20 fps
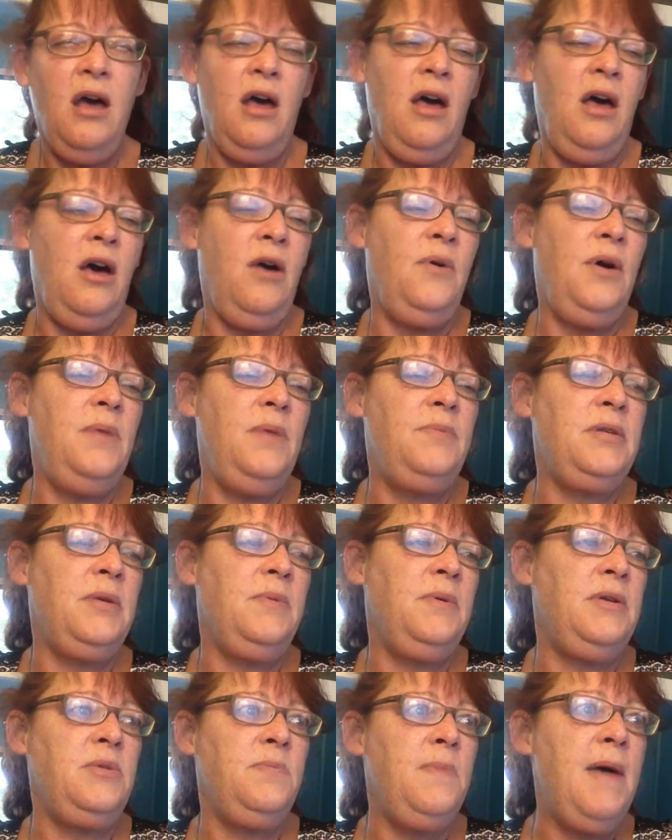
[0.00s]
oh, I'm so
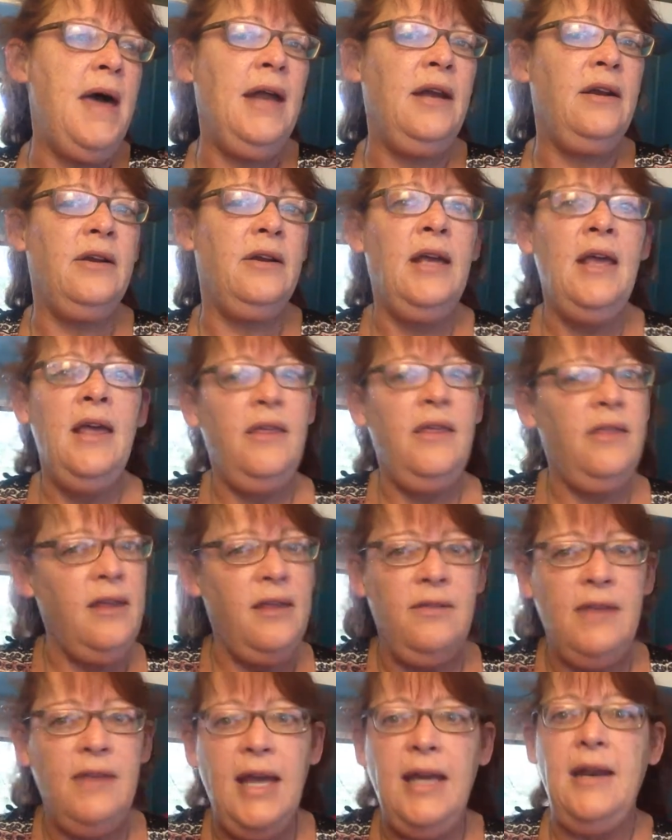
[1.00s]
much better,
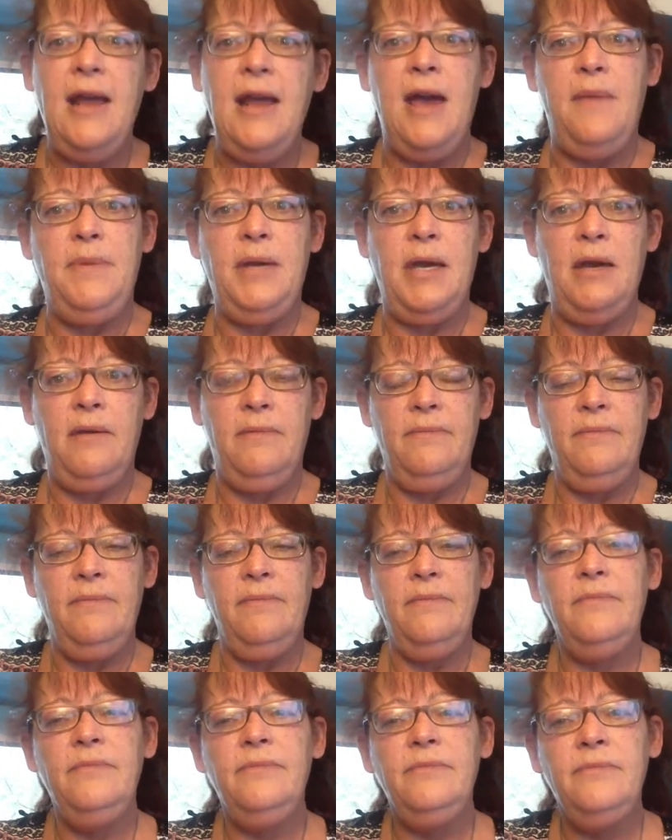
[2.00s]
then they nab you.
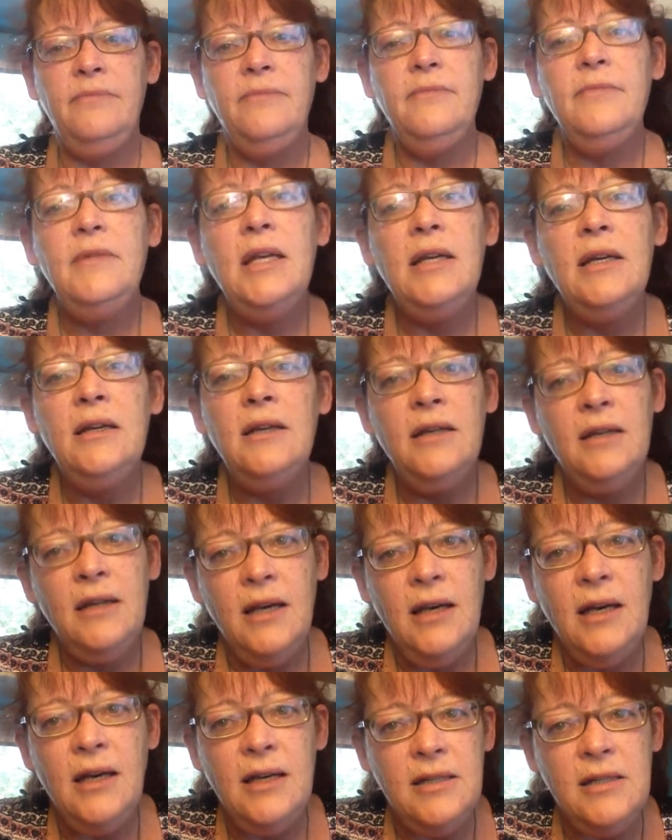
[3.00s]

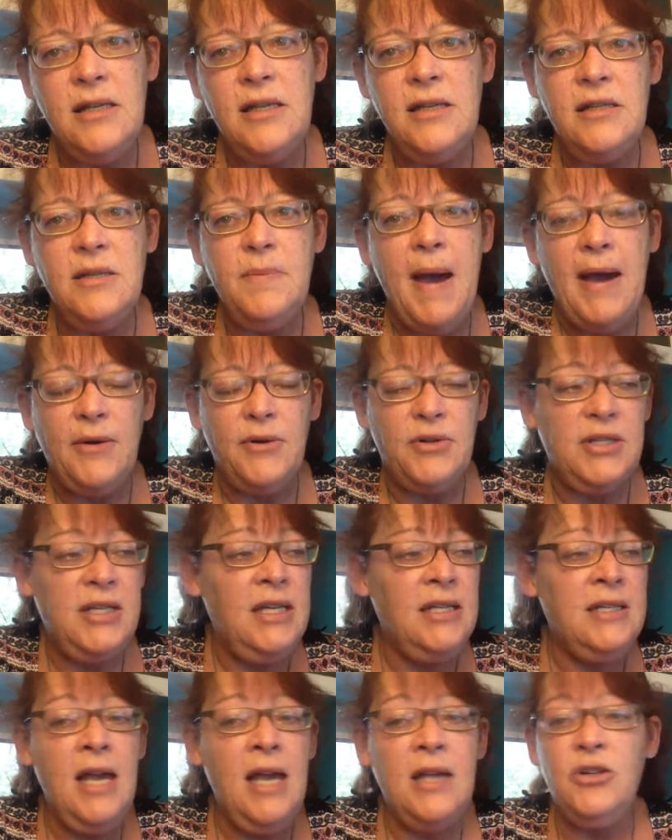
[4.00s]
It's backwards.
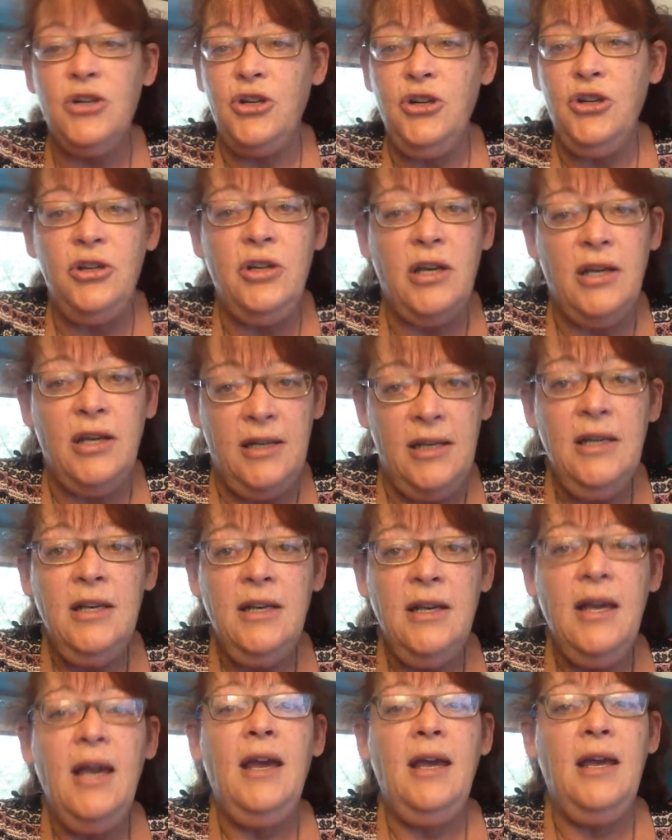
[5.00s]
These guys are good.
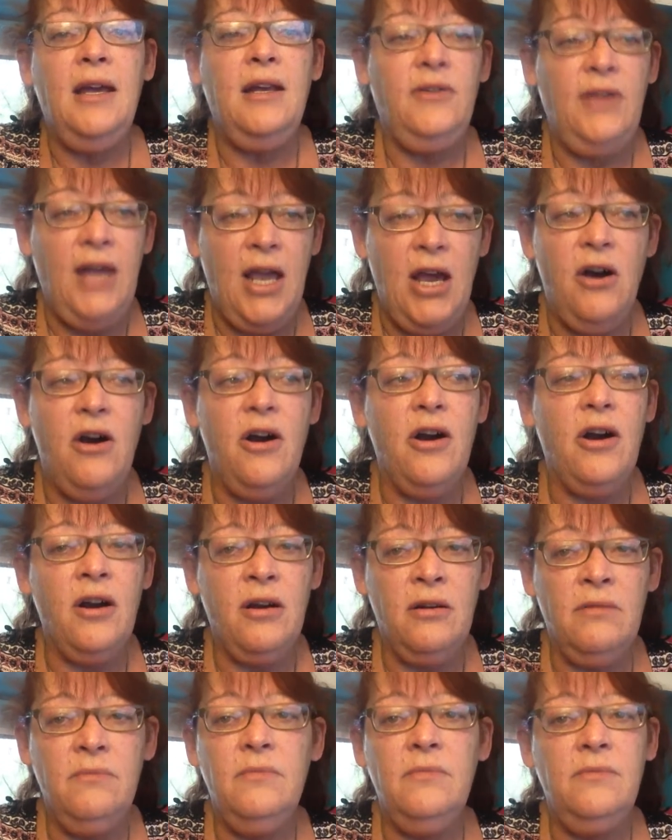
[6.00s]
And they
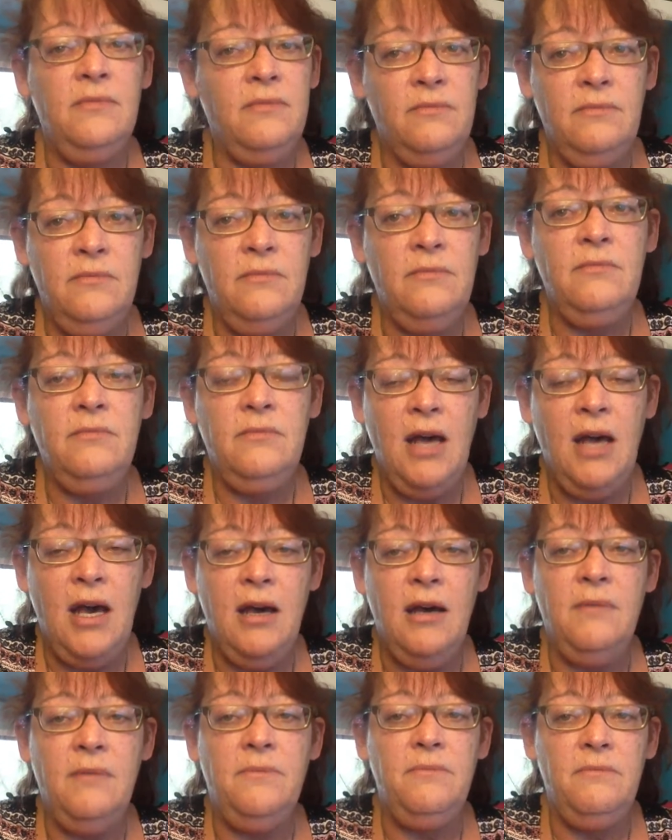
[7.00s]
are,
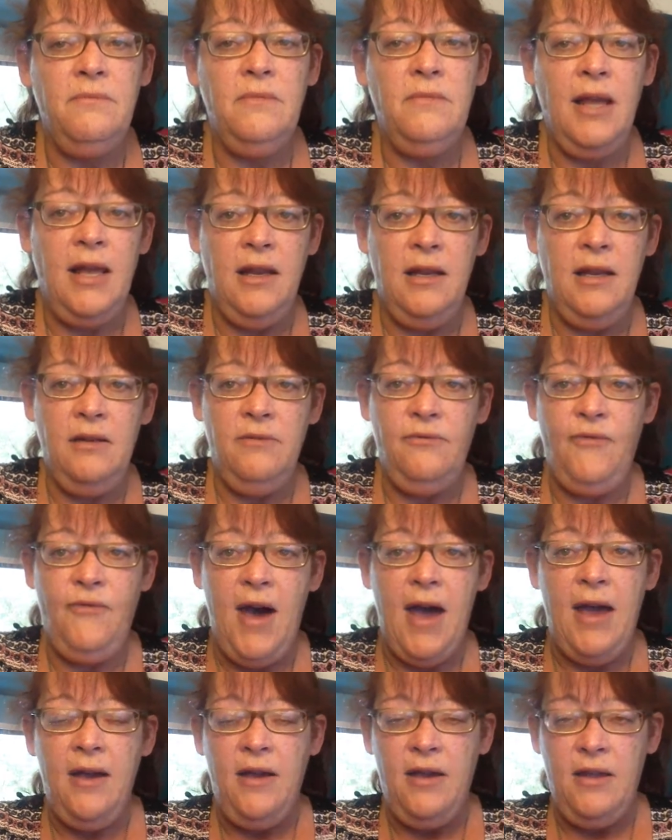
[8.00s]
in
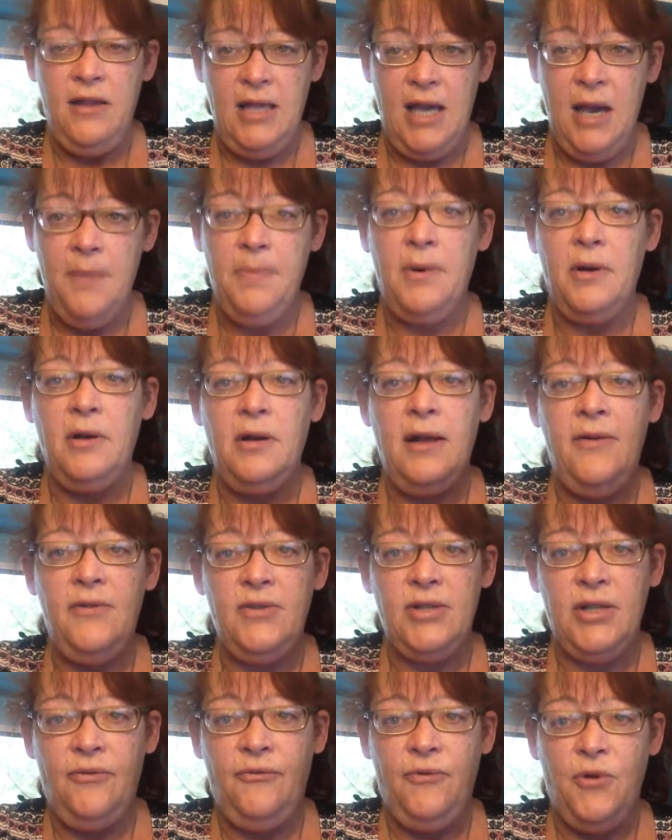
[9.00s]
the upper
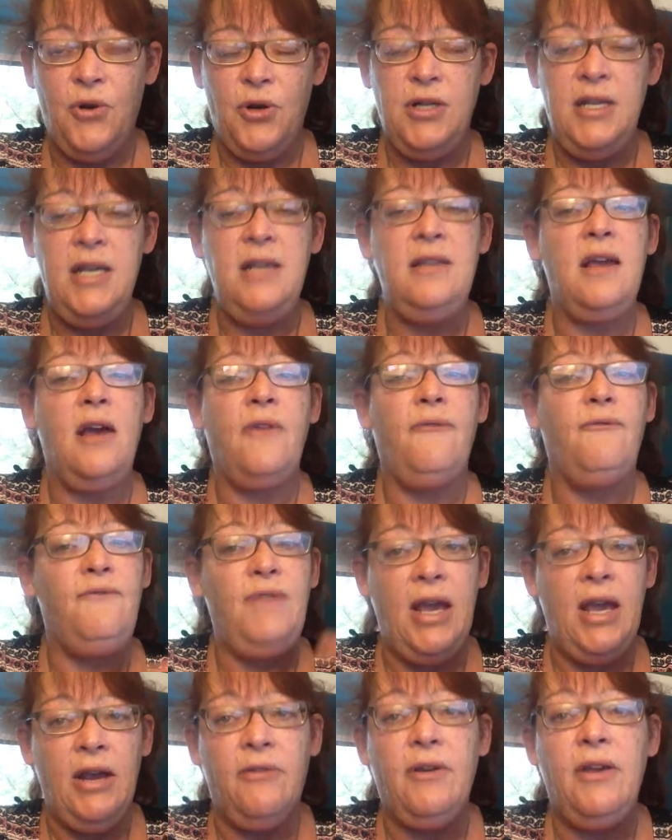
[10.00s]
levels of 4D, they're
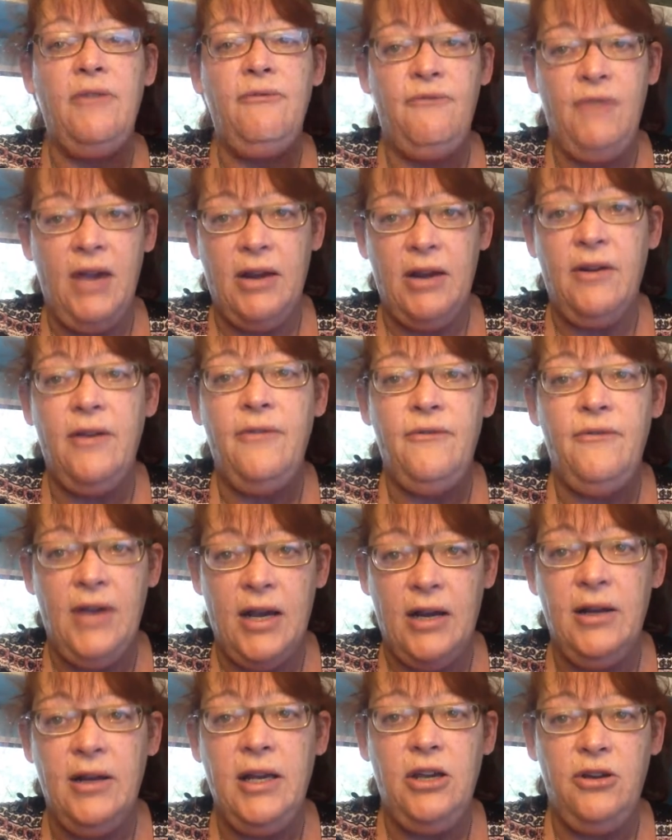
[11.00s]
very, very,
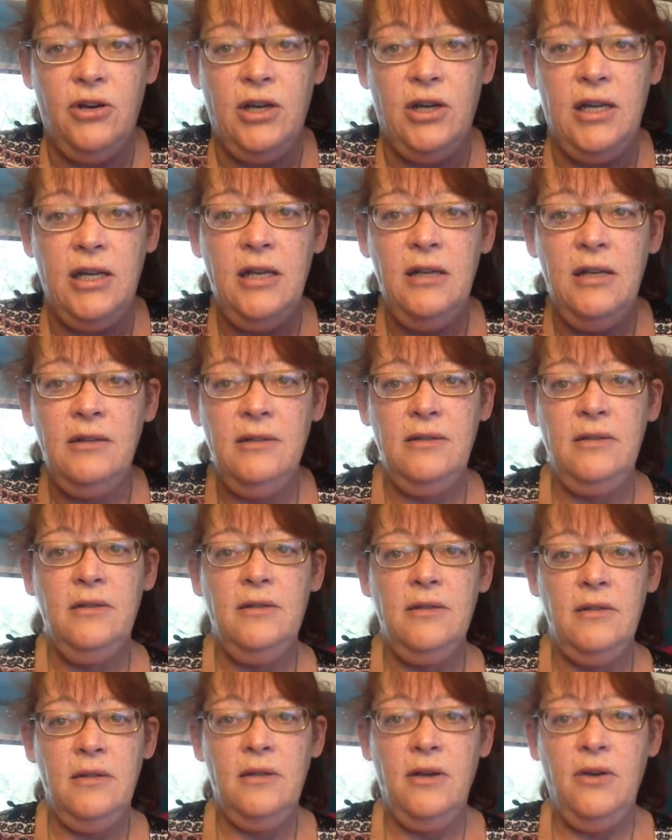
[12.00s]
very good.
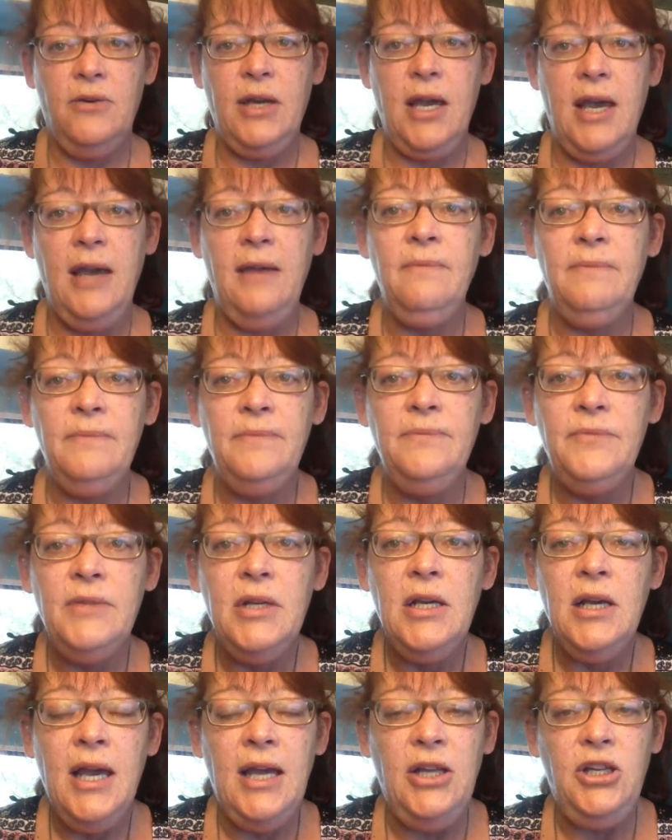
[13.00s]
Okay?
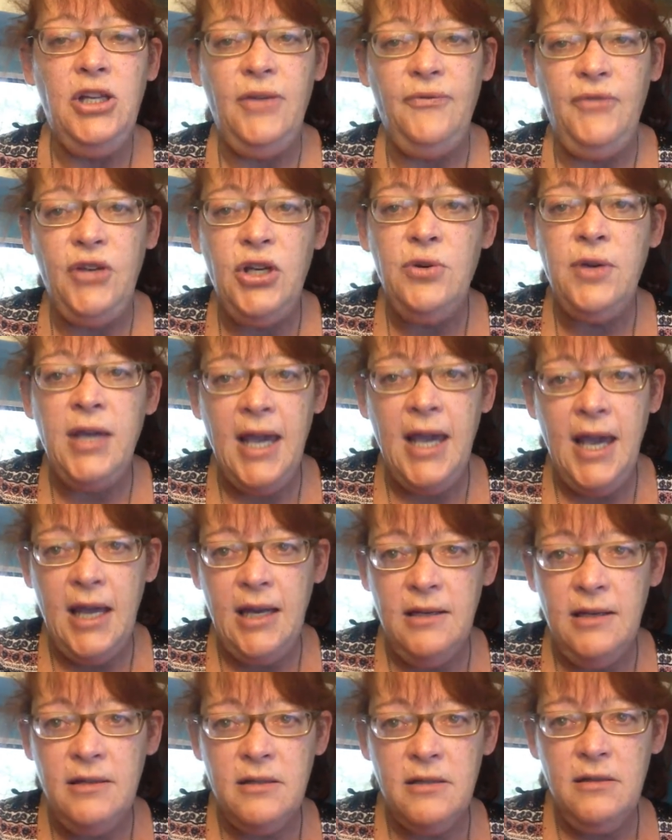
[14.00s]
And if you
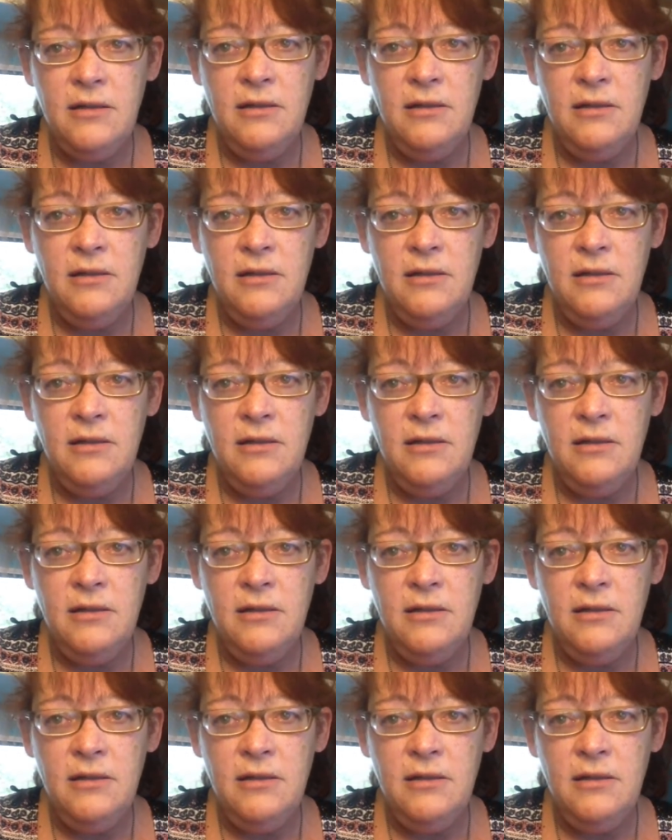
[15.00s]
can't